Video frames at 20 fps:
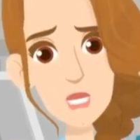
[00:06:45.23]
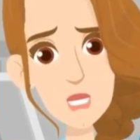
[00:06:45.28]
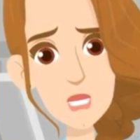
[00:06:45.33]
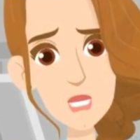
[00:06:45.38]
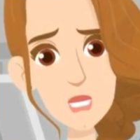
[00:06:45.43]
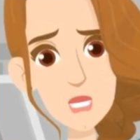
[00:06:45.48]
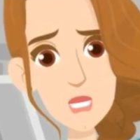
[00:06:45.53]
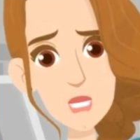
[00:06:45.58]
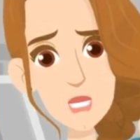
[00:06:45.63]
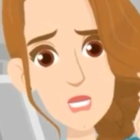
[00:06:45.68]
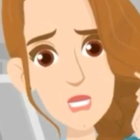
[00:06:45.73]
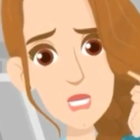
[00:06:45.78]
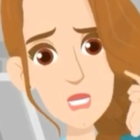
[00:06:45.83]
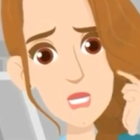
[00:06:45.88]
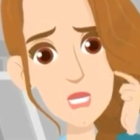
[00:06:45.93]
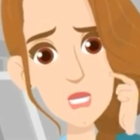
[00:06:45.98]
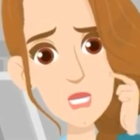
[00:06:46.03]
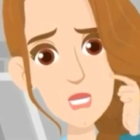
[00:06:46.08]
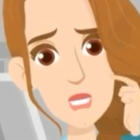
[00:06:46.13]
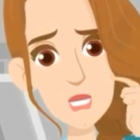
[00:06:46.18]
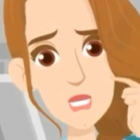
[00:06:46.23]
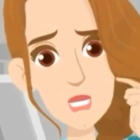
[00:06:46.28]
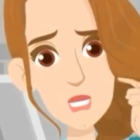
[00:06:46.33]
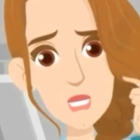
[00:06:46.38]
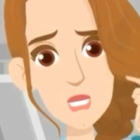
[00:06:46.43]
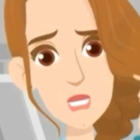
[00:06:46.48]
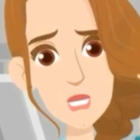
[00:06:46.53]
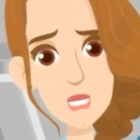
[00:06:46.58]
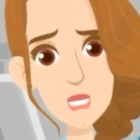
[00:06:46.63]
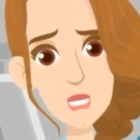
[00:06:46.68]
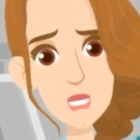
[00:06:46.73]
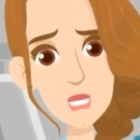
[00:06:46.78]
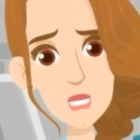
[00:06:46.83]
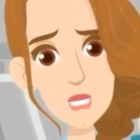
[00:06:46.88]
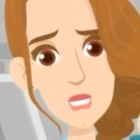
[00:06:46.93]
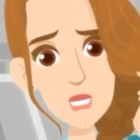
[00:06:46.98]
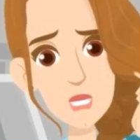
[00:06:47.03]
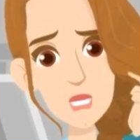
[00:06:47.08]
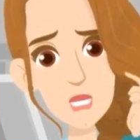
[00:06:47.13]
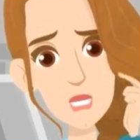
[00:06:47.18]

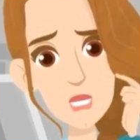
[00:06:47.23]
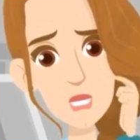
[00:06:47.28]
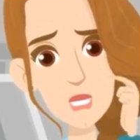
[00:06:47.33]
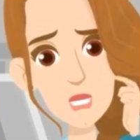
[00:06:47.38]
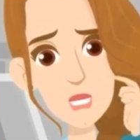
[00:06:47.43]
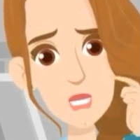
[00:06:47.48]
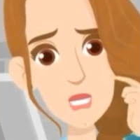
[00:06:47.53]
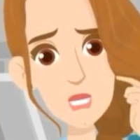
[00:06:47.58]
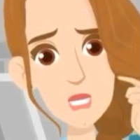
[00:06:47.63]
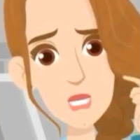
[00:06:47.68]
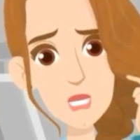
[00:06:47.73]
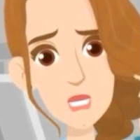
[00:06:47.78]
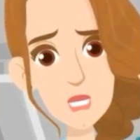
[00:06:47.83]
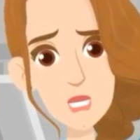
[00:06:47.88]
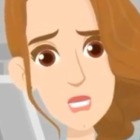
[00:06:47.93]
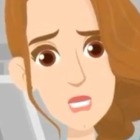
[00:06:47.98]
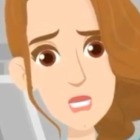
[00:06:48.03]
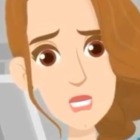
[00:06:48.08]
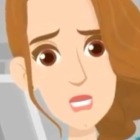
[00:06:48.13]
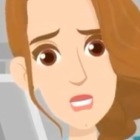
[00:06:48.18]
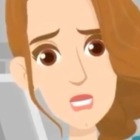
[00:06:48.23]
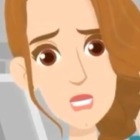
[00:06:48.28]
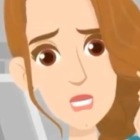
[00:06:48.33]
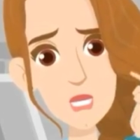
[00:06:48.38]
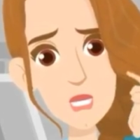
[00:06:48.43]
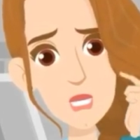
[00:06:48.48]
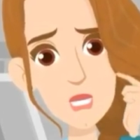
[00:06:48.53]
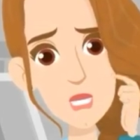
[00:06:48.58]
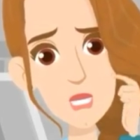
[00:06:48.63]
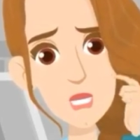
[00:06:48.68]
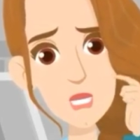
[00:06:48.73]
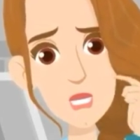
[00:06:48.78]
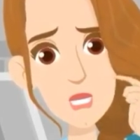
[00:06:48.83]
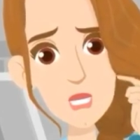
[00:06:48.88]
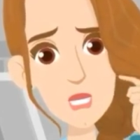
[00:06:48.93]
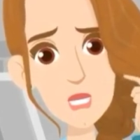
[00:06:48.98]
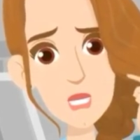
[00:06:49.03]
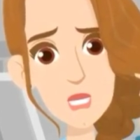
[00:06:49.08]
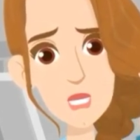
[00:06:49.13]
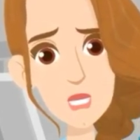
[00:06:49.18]

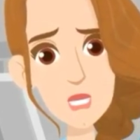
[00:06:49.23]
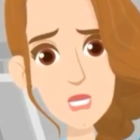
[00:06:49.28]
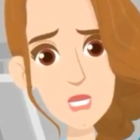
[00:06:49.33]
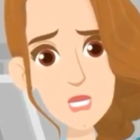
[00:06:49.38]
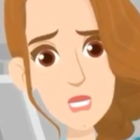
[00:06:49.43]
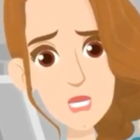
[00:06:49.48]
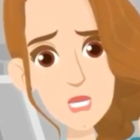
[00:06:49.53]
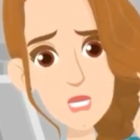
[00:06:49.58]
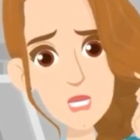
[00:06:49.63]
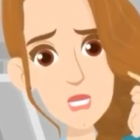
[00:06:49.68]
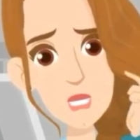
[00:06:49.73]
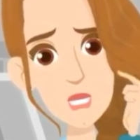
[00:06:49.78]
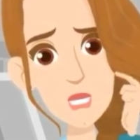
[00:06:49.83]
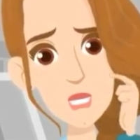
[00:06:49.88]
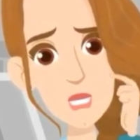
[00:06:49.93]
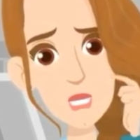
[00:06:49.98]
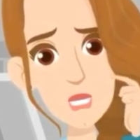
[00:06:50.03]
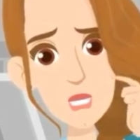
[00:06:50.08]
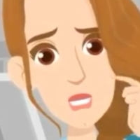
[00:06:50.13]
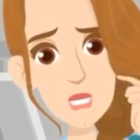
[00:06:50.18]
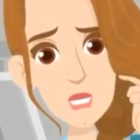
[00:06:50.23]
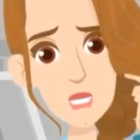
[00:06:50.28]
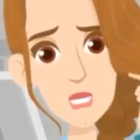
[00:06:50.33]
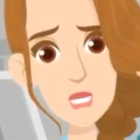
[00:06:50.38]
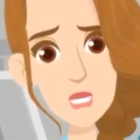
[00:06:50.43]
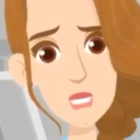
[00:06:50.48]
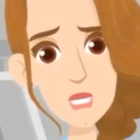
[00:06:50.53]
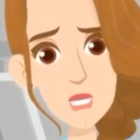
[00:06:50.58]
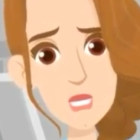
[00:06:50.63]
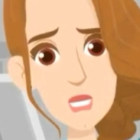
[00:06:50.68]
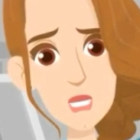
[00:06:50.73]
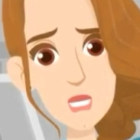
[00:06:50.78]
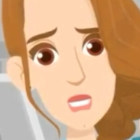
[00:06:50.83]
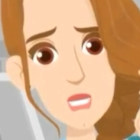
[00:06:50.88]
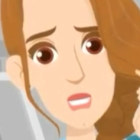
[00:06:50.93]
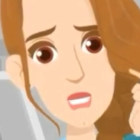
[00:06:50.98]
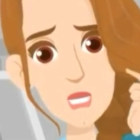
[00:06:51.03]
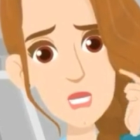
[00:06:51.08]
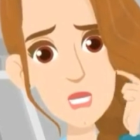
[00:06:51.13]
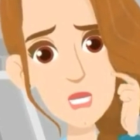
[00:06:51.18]

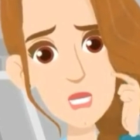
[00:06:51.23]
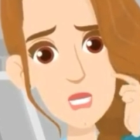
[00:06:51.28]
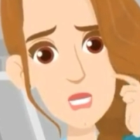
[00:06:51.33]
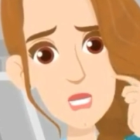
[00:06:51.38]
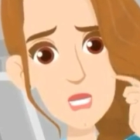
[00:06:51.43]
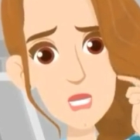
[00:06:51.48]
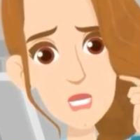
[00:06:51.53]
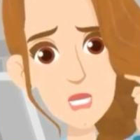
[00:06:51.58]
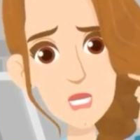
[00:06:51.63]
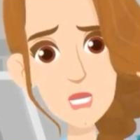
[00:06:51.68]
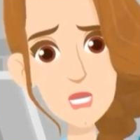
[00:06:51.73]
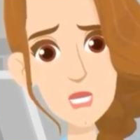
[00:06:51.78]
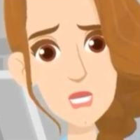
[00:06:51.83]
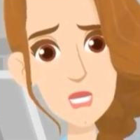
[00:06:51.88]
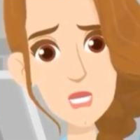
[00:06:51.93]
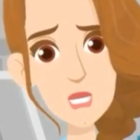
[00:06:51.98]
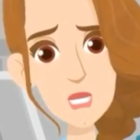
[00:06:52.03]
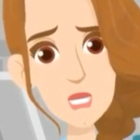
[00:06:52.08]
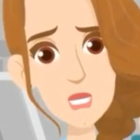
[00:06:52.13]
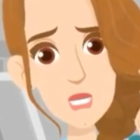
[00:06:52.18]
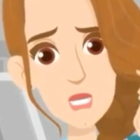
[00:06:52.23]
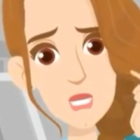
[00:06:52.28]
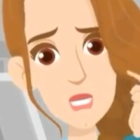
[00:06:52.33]
(silent)